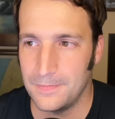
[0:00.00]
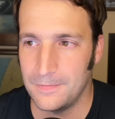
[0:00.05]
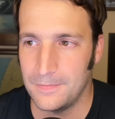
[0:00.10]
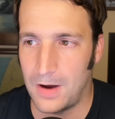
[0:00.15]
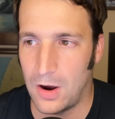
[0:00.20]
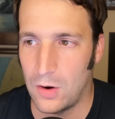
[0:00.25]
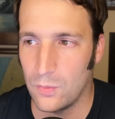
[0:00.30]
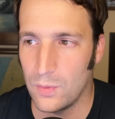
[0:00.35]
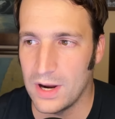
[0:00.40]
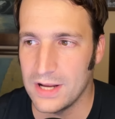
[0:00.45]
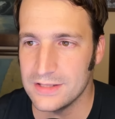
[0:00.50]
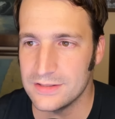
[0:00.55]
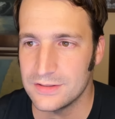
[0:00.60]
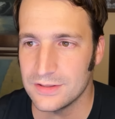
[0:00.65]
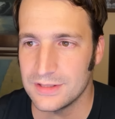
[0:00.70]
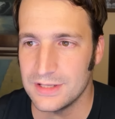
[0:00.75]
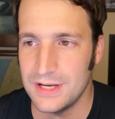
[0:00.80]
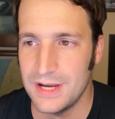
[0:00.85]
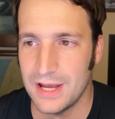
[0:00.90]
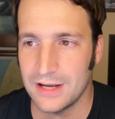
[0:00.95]
All right, so
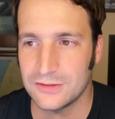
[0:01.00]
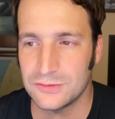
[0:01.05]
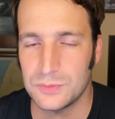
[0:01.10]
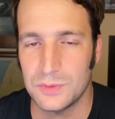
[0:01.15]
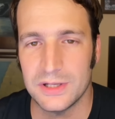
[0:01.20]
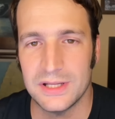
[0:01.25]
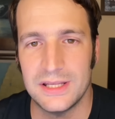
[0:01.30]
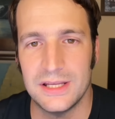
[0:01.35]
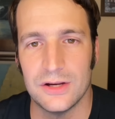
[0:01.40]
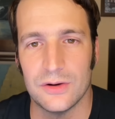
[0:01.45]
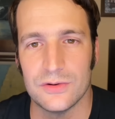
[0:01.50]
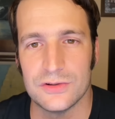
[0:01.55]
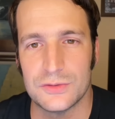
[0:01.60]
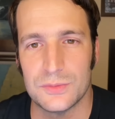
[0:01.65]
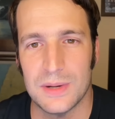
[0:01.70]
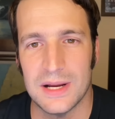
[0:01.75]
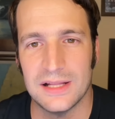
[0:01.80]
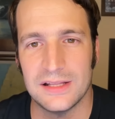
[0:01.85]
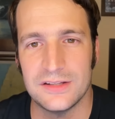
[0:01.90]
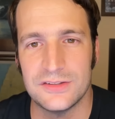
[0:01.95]
the next one here, Israeli